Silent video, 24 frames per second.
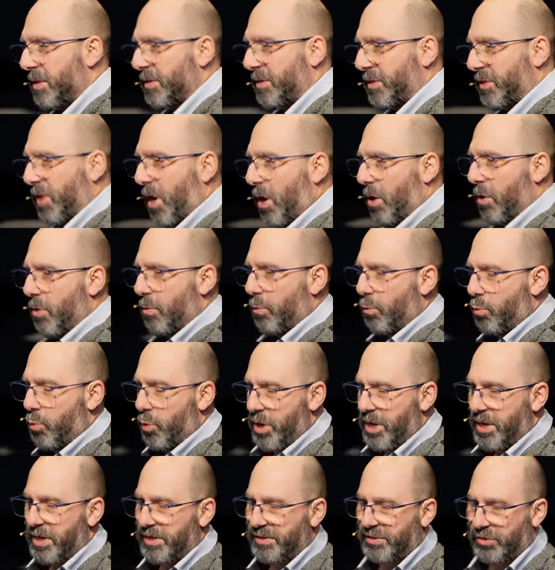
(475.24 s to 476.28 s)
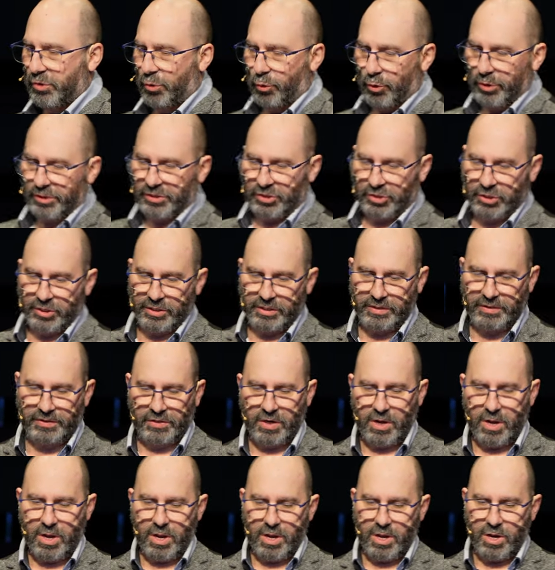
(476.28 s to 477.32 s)
So we as Christians
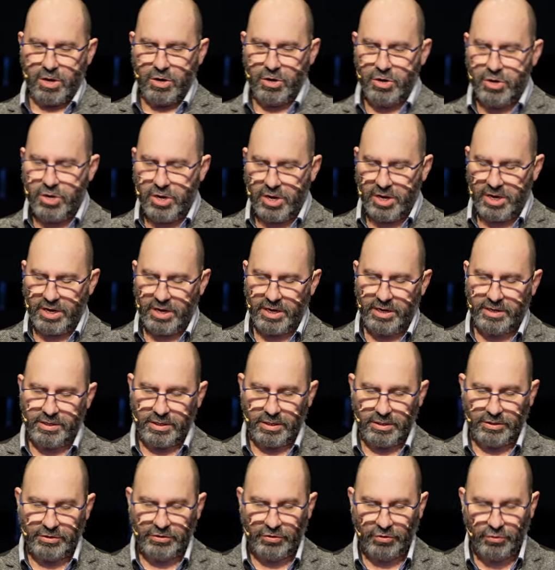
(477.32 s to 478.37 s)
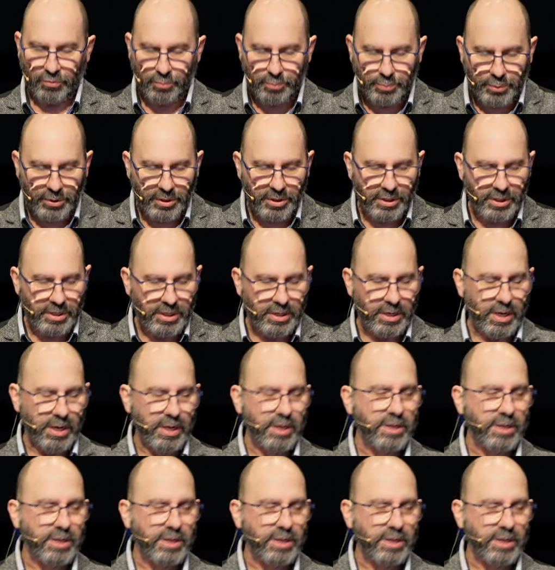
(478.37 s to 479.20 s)
need to be